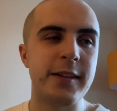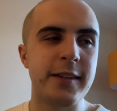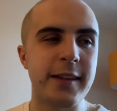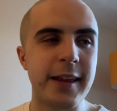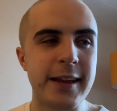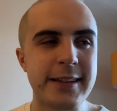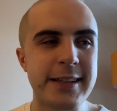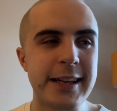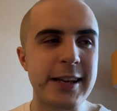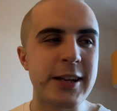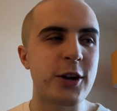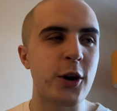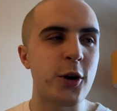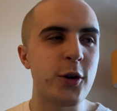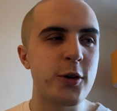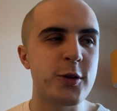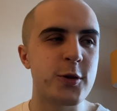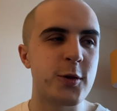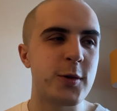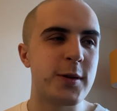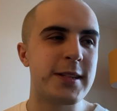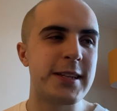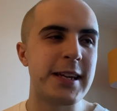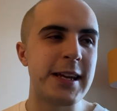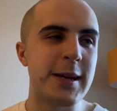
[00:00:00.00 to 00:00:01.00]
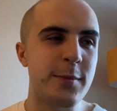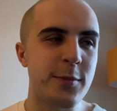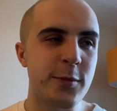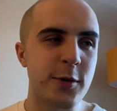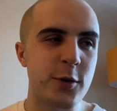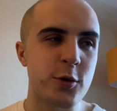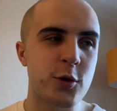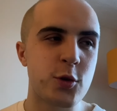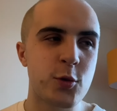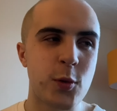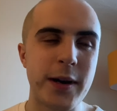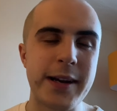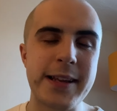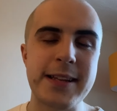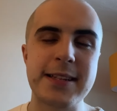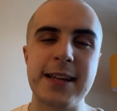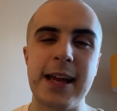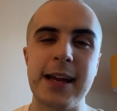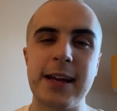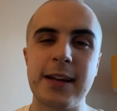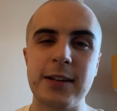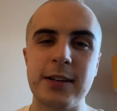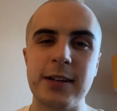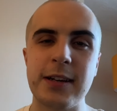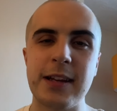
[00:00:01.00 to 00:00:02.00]
they did go to a team that was
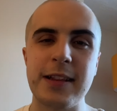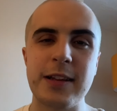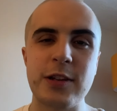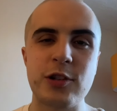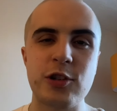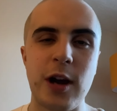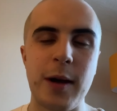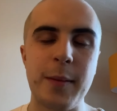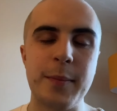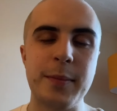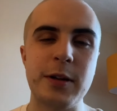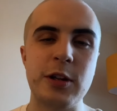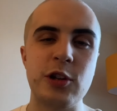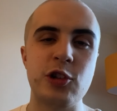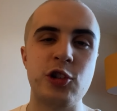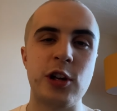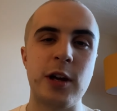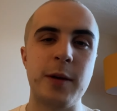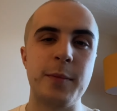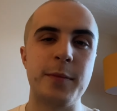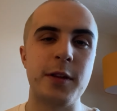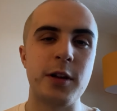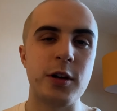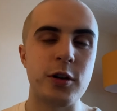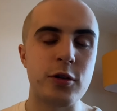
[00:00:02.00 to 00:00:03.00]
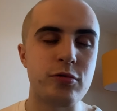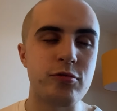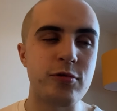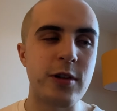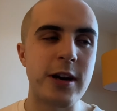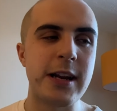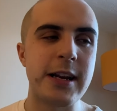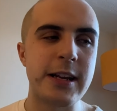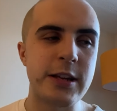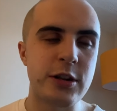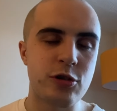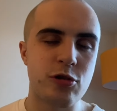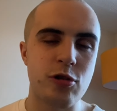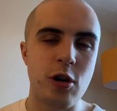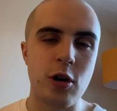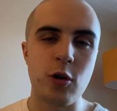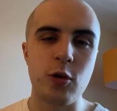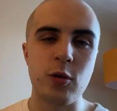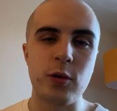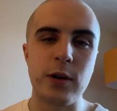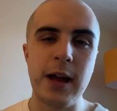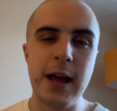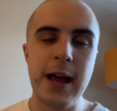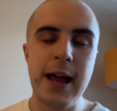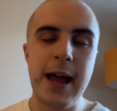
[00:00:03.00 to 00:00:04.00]
22nd in the championship that had really
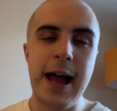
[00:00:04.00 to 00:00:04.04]
struggled